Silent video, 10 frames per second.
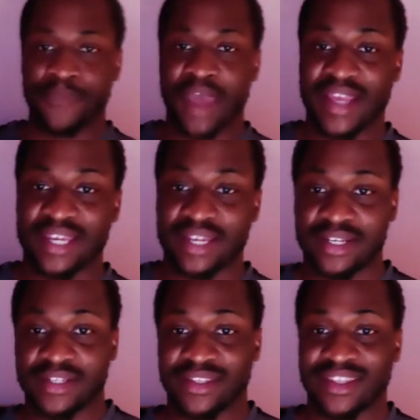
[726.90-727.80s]
I
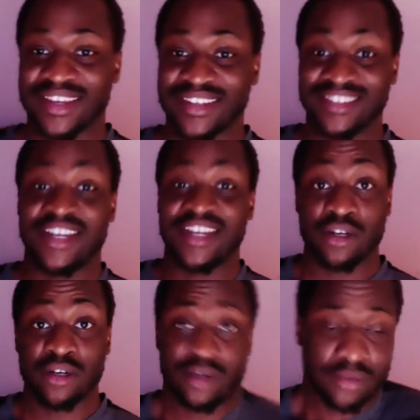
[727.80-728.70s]
get things done.
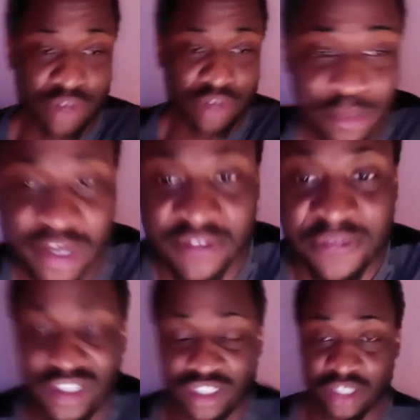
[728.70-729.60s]
Trying to be
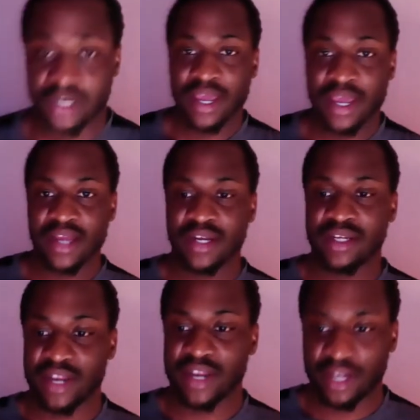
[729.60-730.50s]
efficient, and
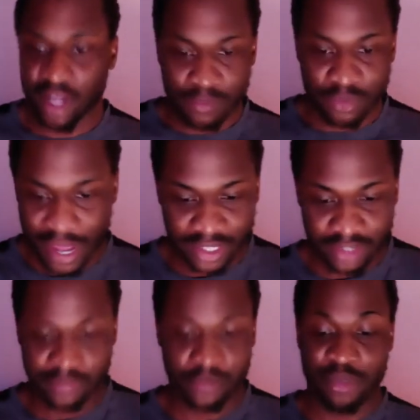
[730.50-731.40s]
it comes back
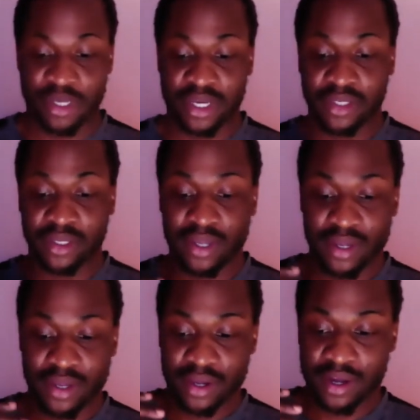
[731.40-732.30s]
into being
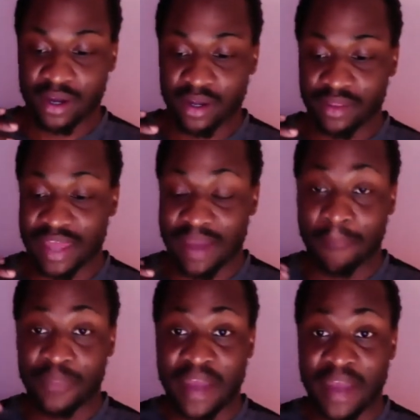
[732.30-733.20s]

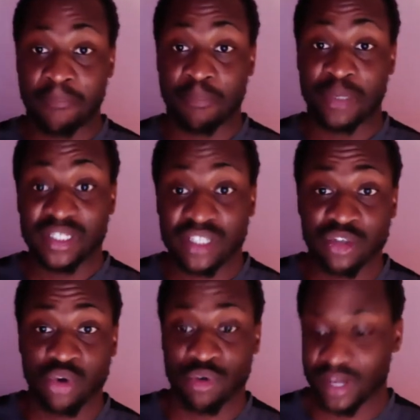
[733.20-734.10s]
that
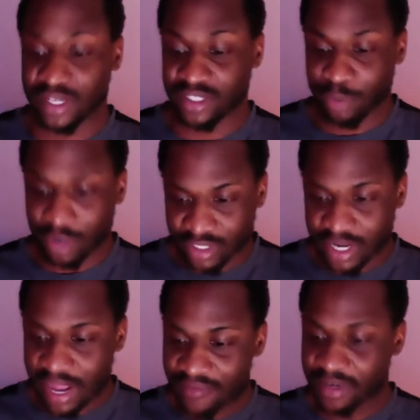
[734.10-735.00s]
business-oriented person,
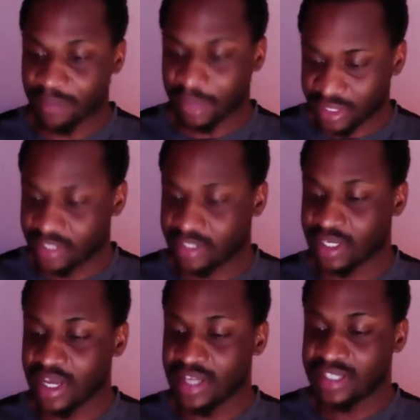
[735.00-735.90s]
having a
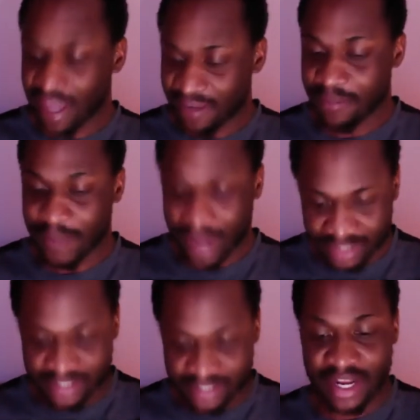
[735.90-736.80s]
business-savvy
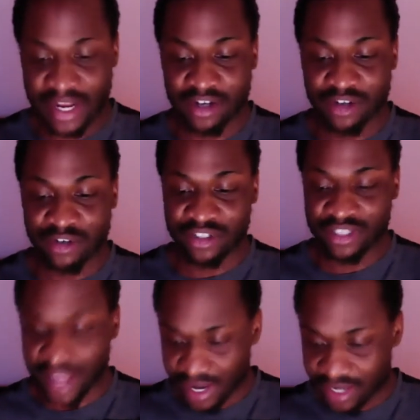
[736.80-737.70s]
mindset, and
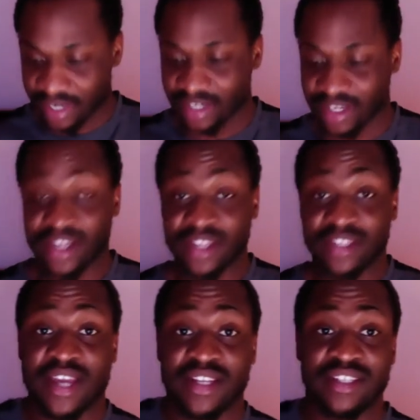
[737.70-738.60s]
understanding
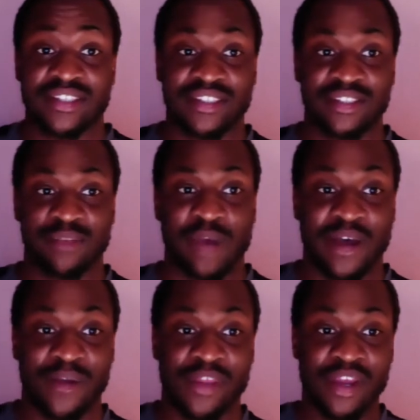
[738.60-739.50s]
that this is
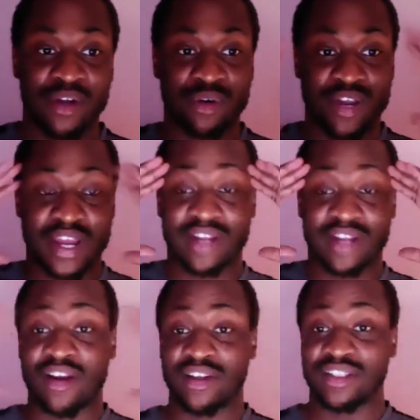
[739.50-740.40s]
about creating
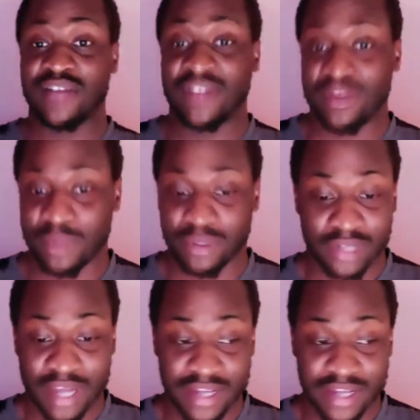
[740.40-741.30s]
longevity,
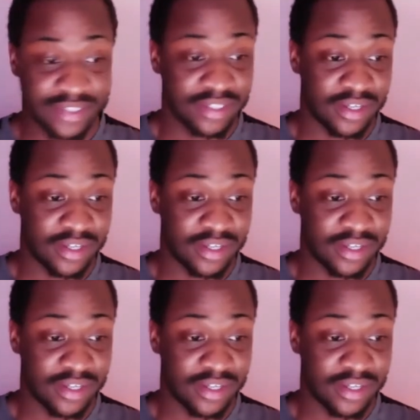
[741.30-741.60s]
guys.